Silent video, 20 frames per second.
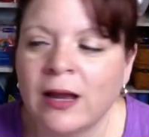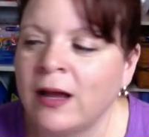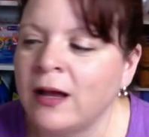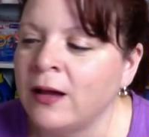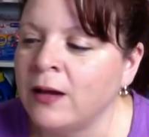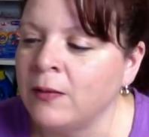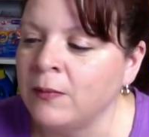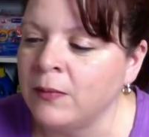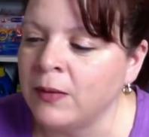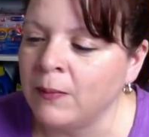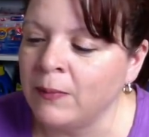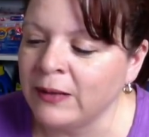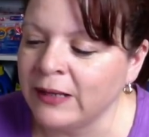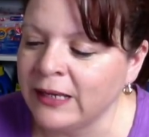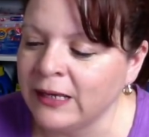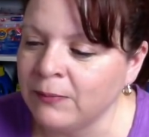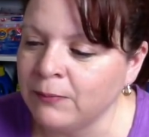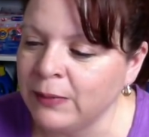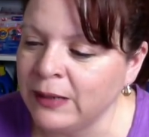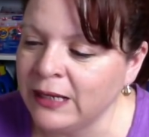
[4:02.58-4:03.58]
um,
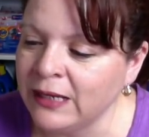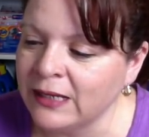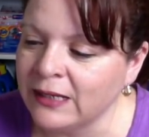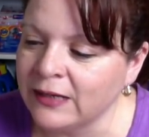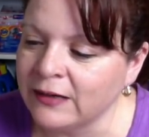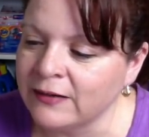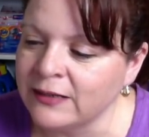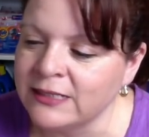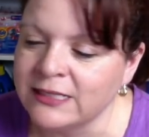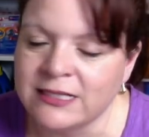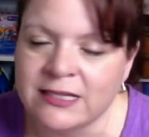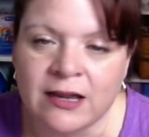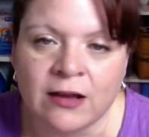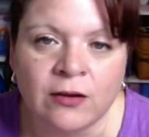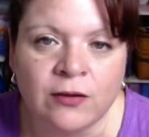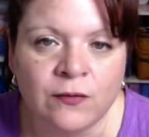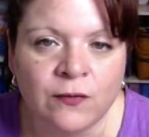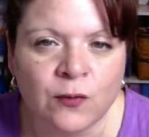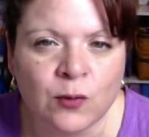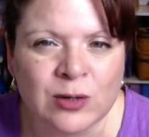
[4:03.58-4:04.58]
being, being clearanced
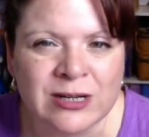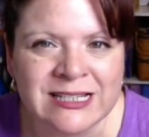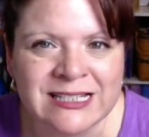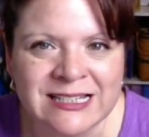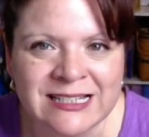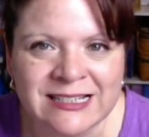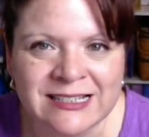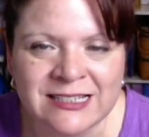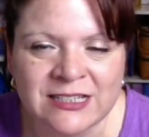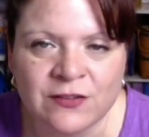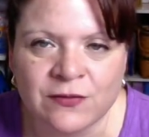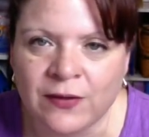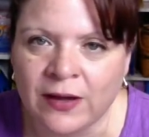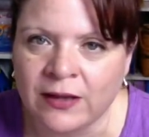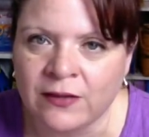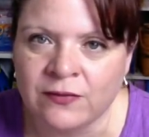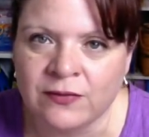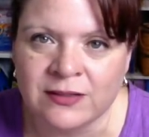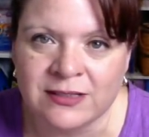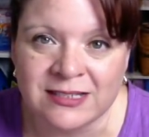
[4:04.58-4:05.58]
out for
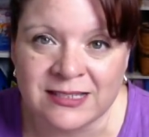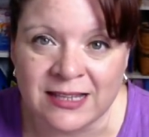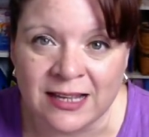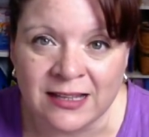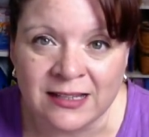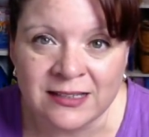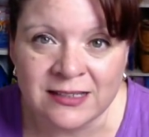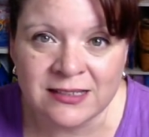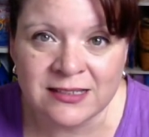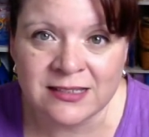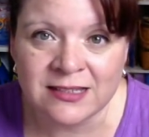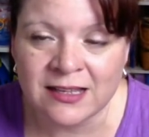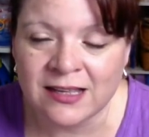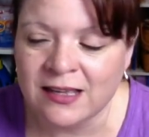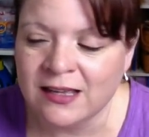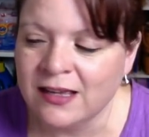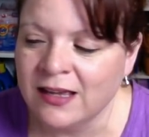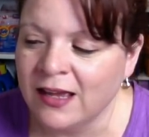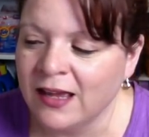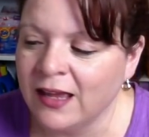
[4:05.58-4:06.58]
65 cents.
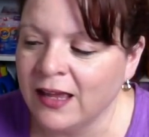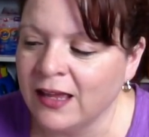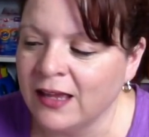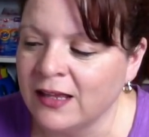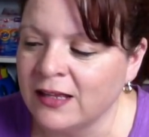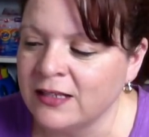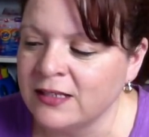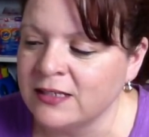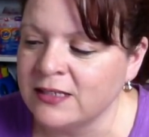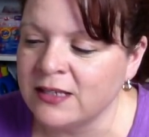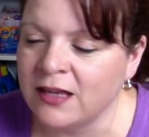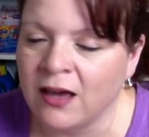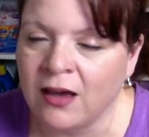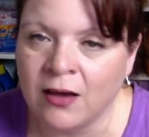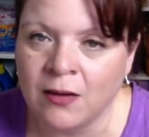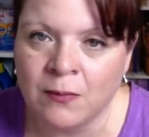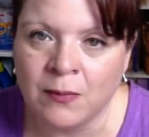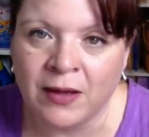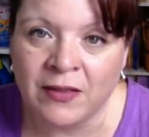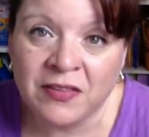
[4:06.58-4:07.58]
And
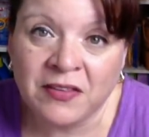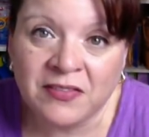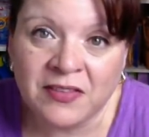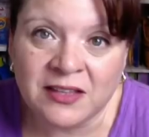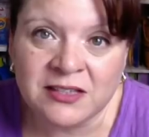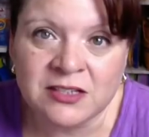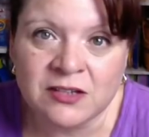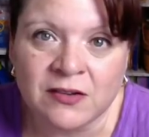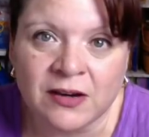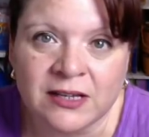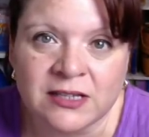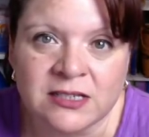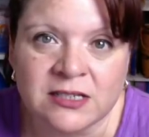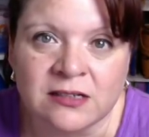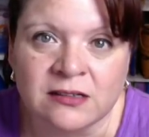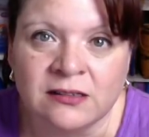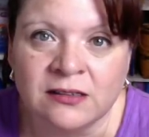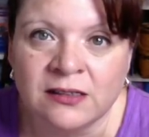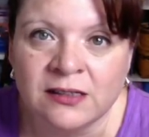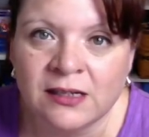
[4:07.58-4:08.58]
um, I think that's a great
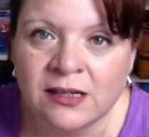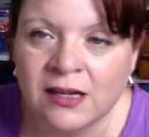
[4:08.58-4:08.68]
deal.